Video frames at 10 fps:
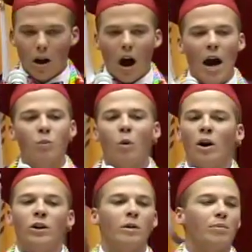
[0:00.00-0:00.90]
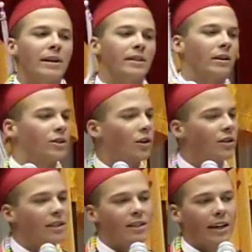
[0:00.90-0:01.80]
I want you to embrace the
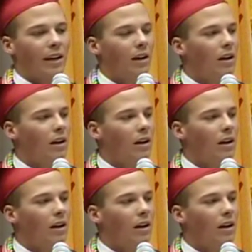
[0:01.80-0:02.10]
uncertainty.